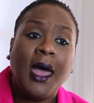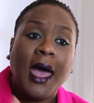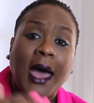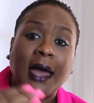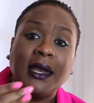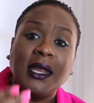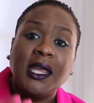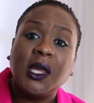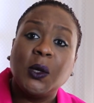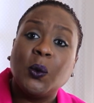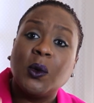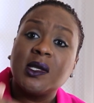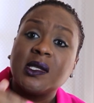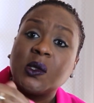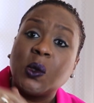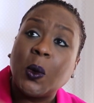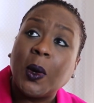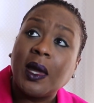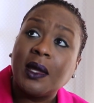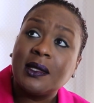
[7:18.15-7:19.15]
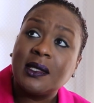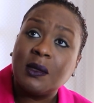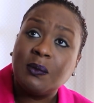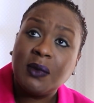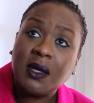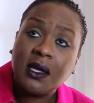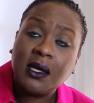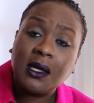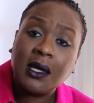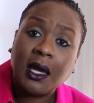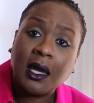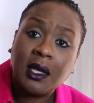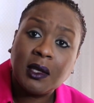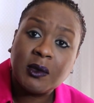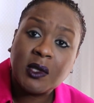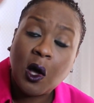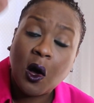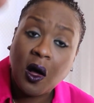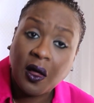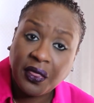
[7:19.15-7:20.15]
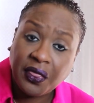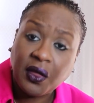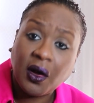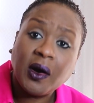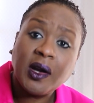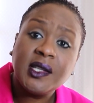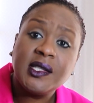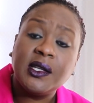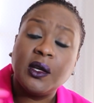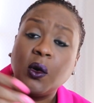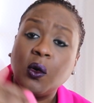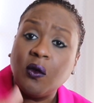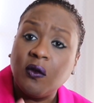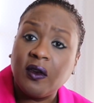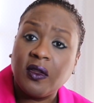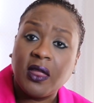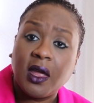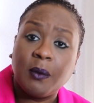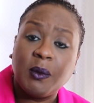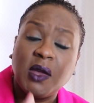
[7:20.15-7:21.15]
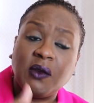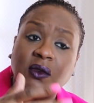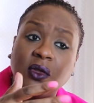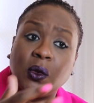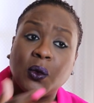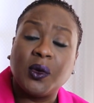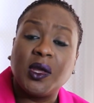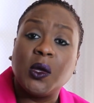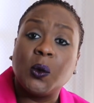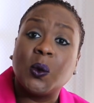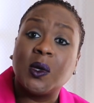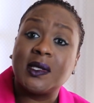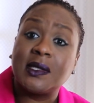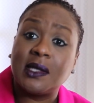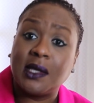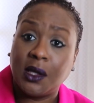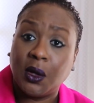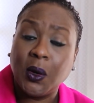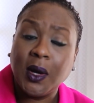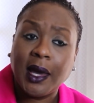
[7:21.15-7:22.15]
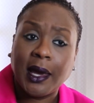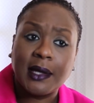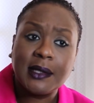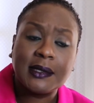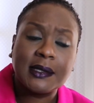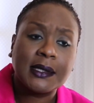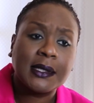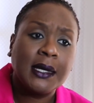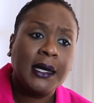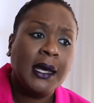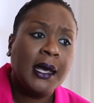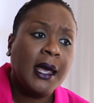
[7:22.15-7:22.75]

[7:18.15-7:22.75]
and he was going to be in authority over them, even though he was the youngest,